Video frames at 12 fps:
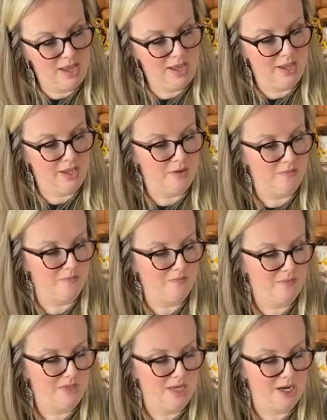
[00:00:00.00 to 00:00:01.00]

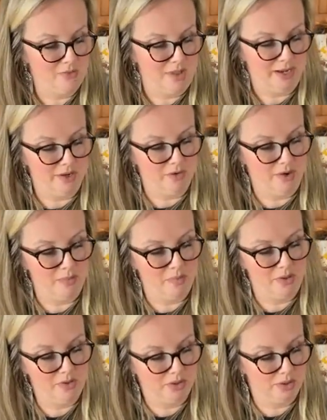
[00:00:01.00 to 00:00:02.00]
like a
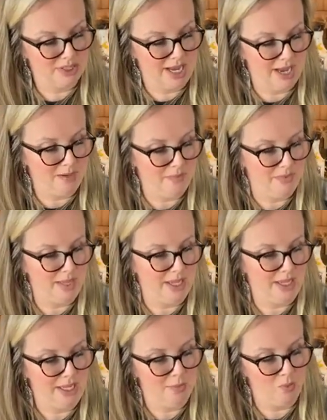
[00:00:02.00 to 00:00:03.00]
grandmother type
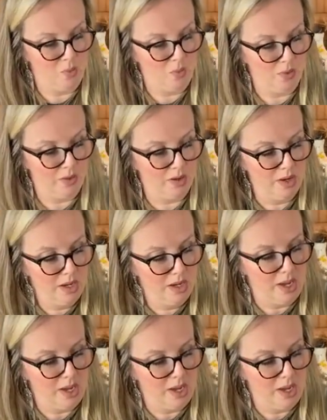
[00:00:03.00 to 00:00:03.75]
theme or